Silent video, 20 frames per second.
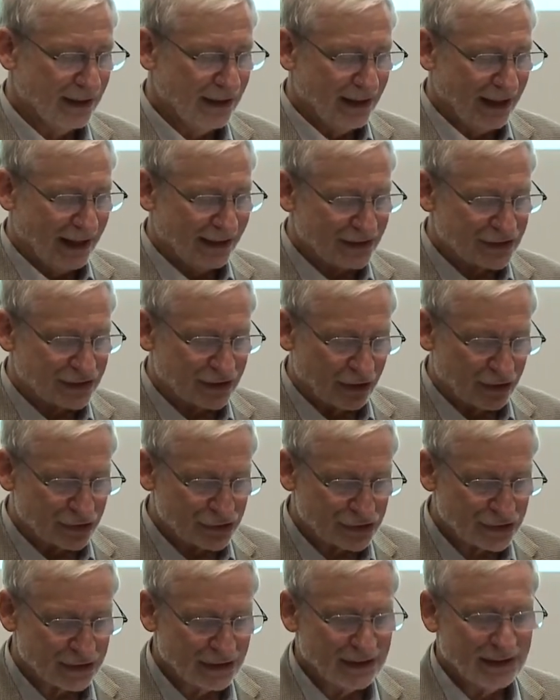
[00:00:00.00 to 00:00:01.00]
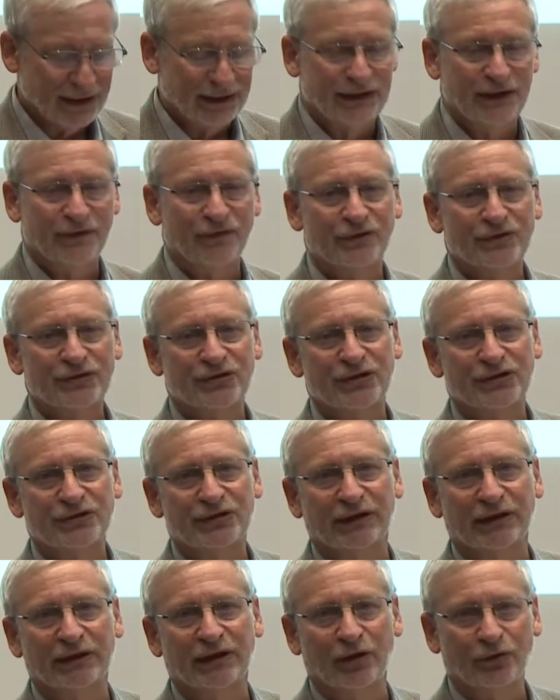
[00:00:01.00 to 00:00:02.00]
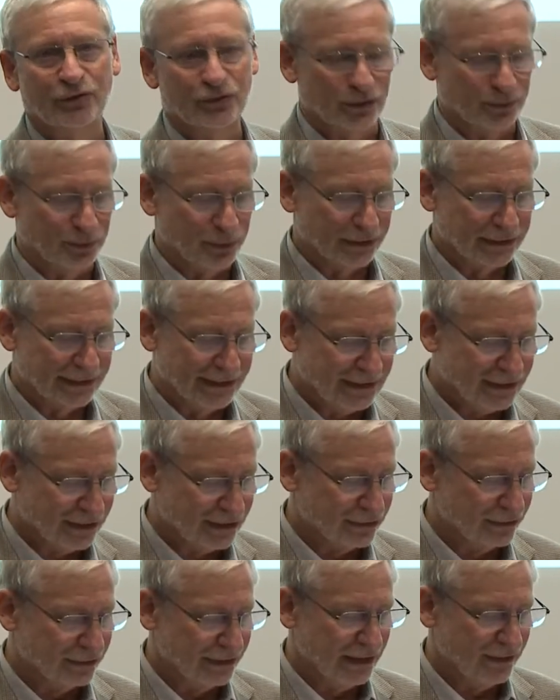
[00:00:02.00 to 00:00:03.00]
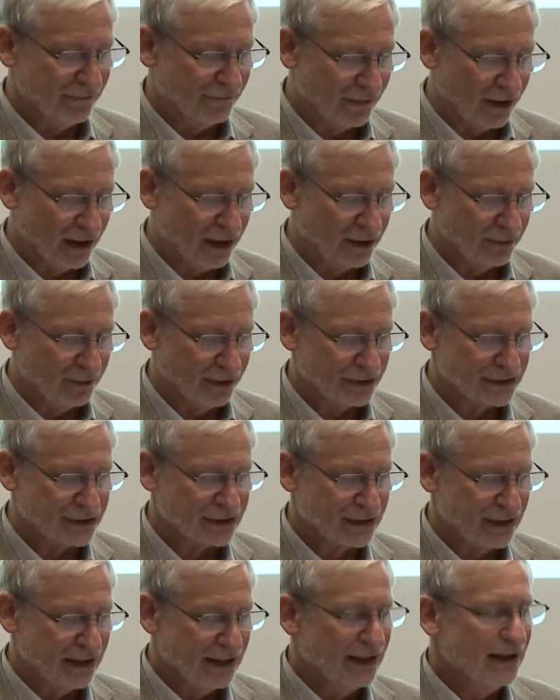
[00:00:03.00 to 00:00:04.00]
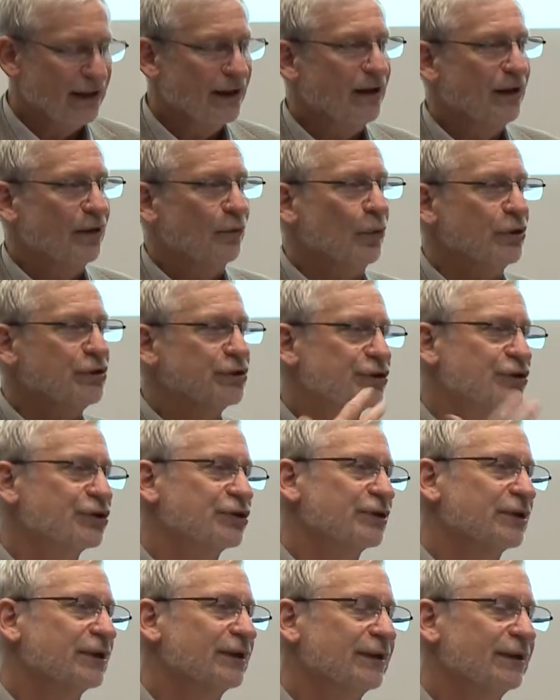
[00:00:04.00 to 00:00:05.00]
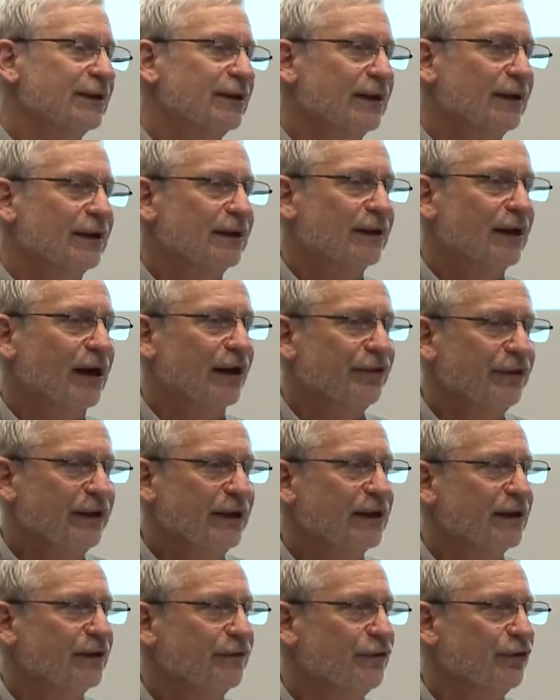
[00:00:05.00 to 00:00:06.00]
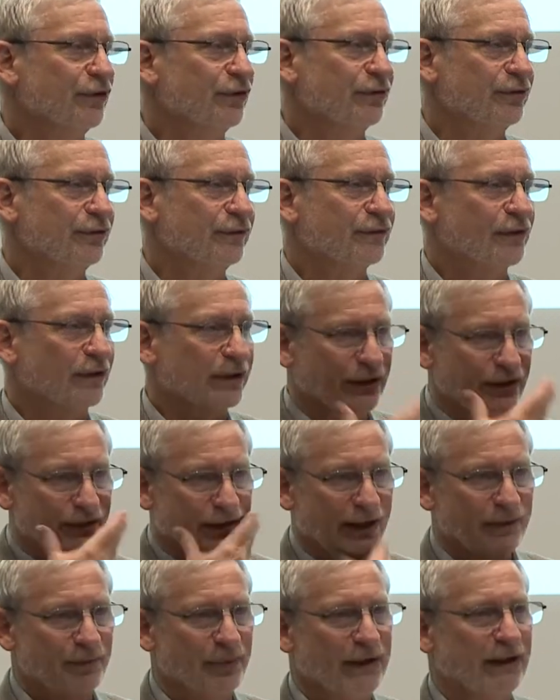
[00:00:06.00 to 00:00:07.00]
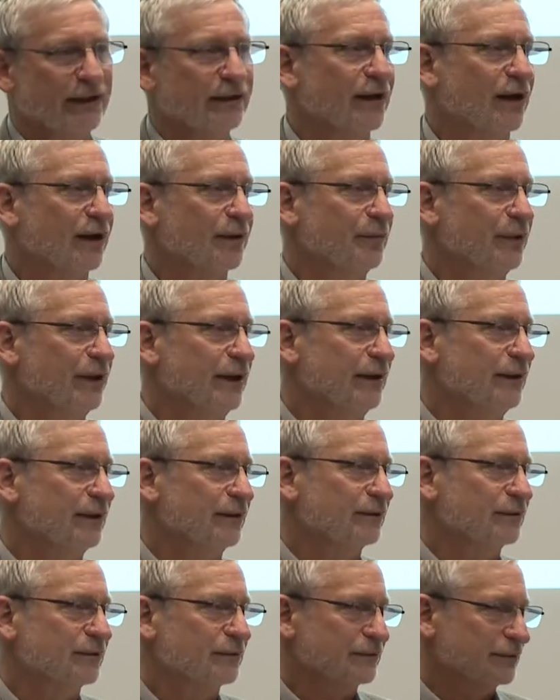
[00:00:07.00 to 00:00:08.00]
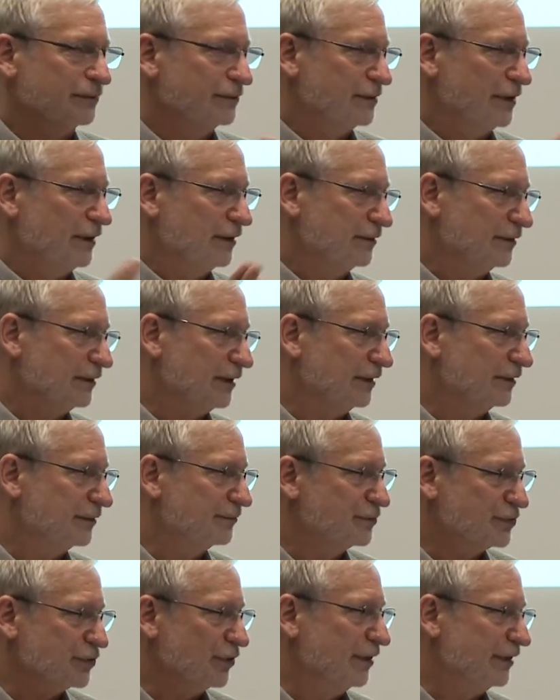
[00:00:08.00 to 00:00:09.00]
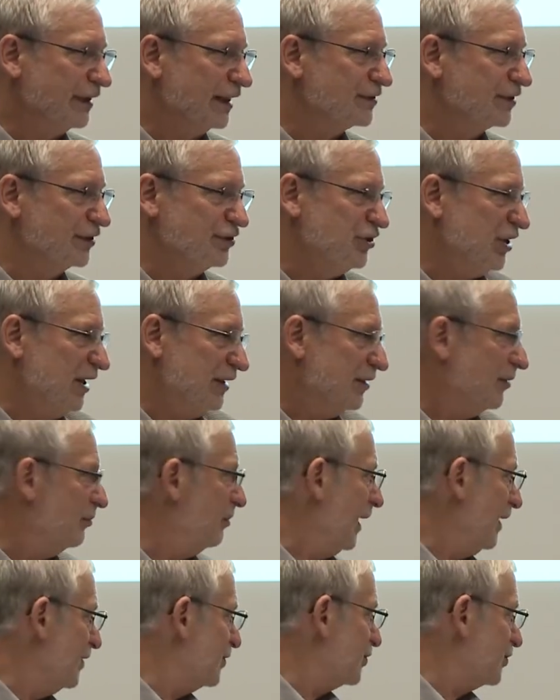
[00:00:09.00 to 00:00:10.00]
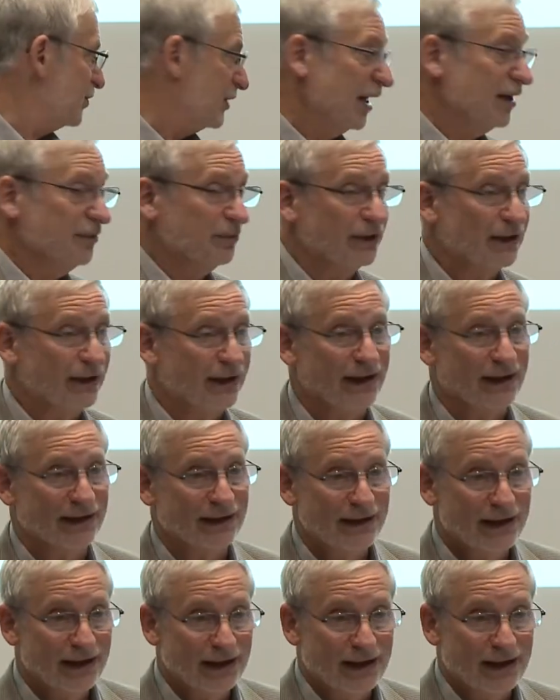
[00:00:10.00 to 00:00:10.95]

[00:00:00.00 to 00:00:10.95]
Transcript: And it's those differences in the local political environments which I think if you've got a grey beard like me, and I'm sorry, that's a gender-based statement there,